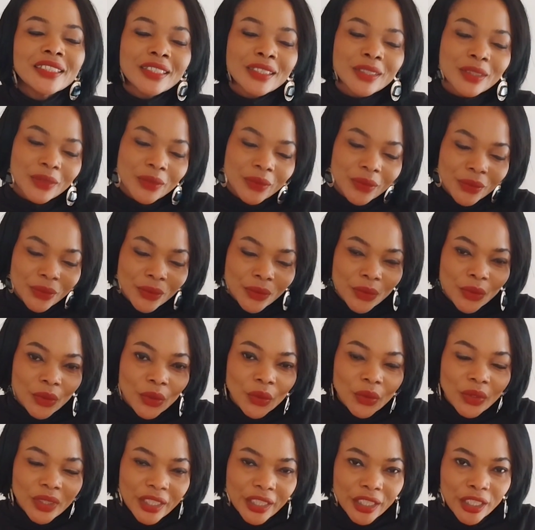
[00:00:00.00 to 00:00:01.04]
to
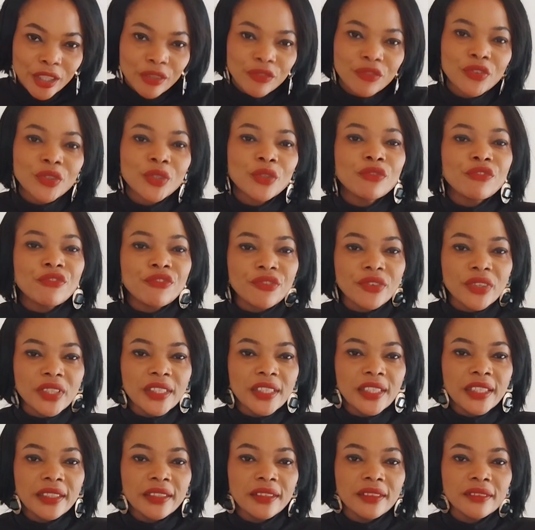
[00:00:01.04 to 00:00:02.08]
give you
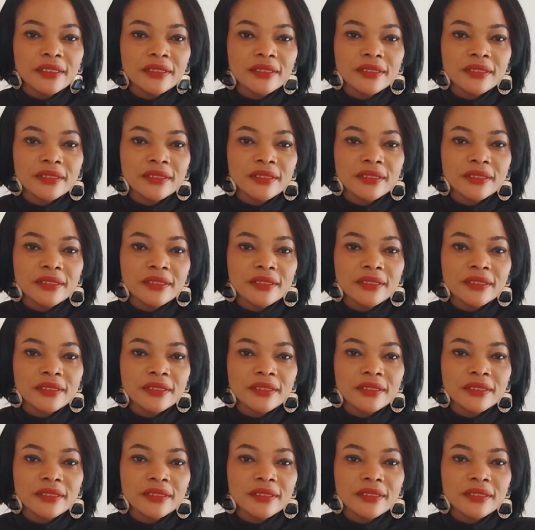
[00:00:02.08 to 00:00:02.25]
freely.